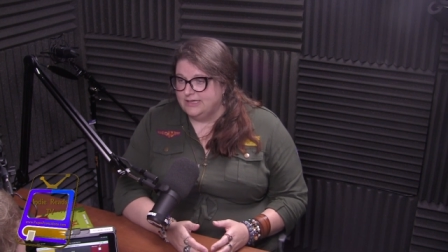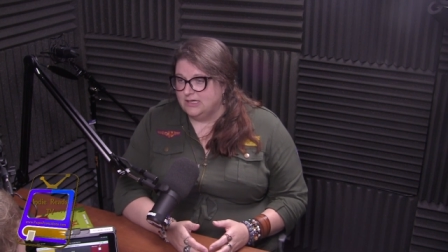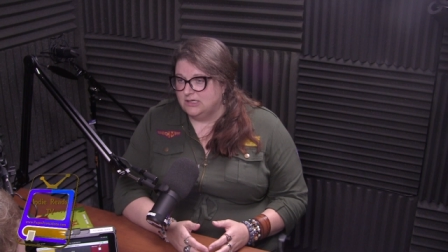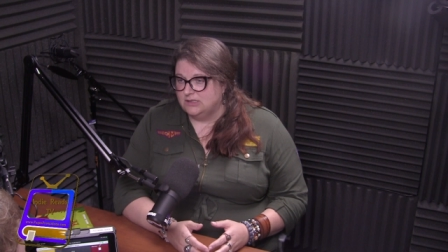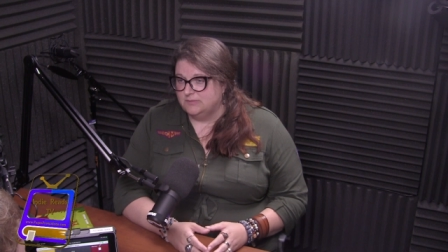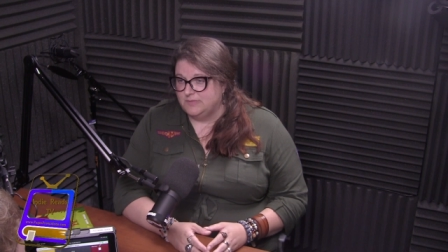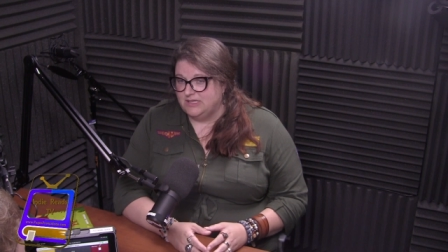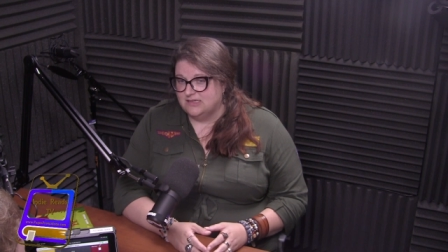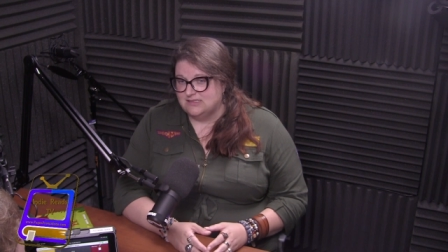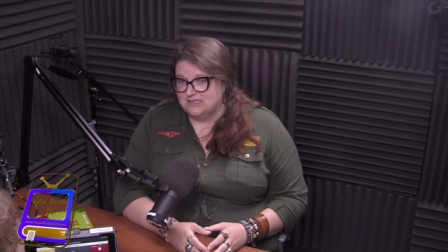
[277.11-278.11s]
um,
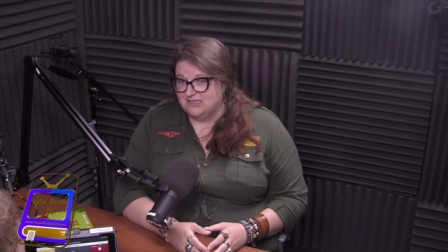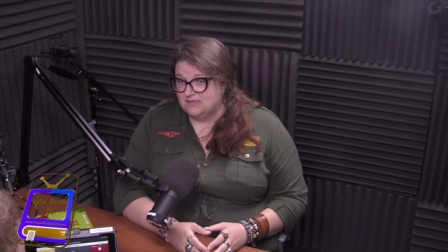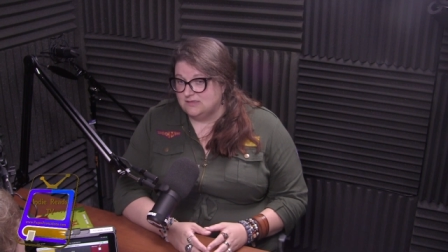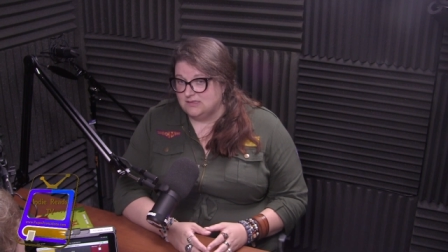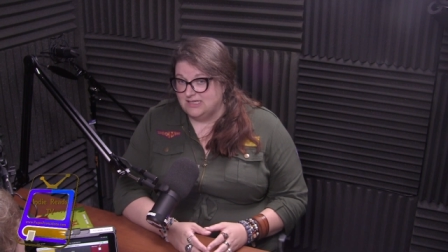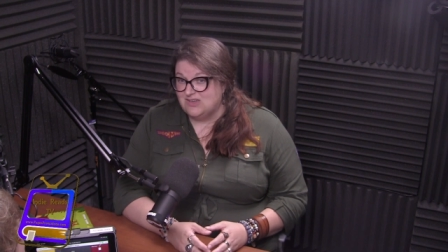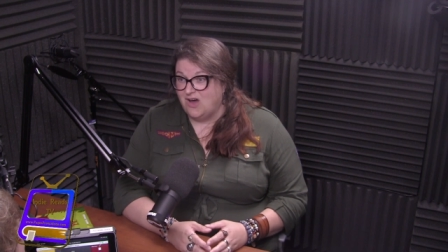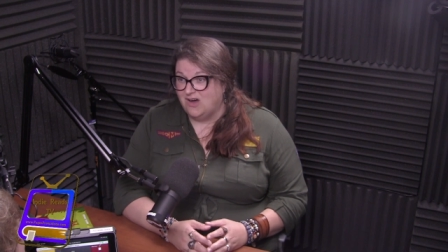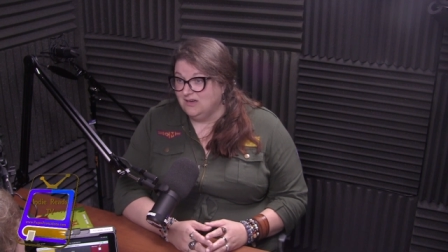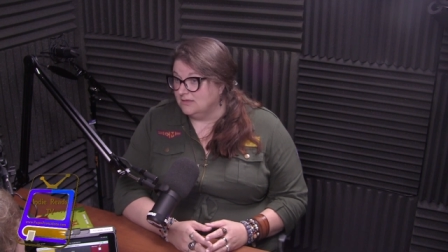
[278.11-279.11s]
because it's it's
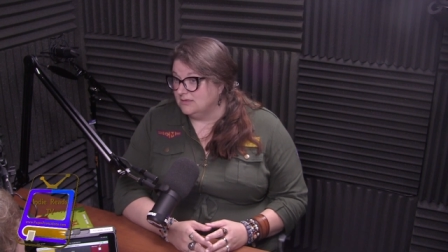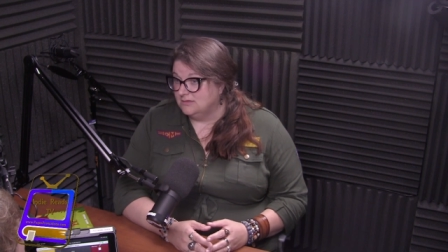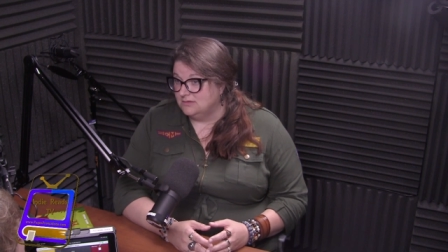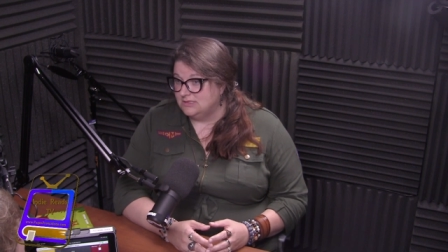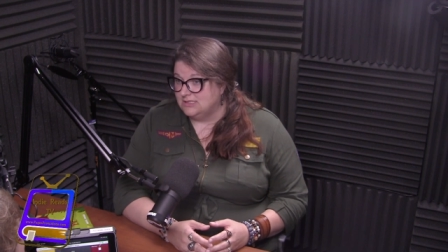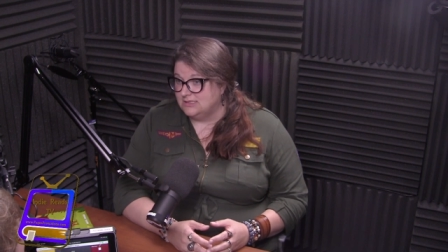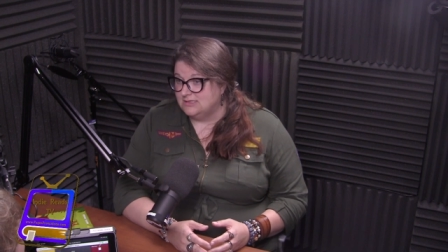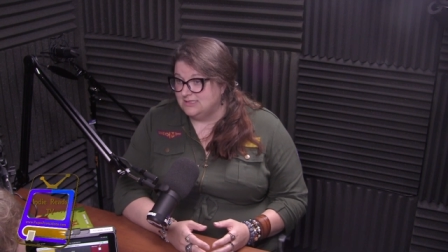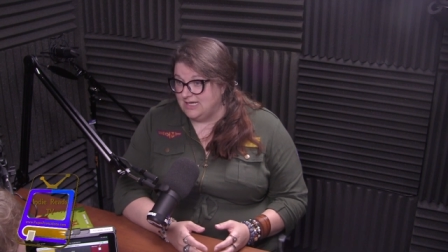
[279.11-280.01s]
hard to yeah.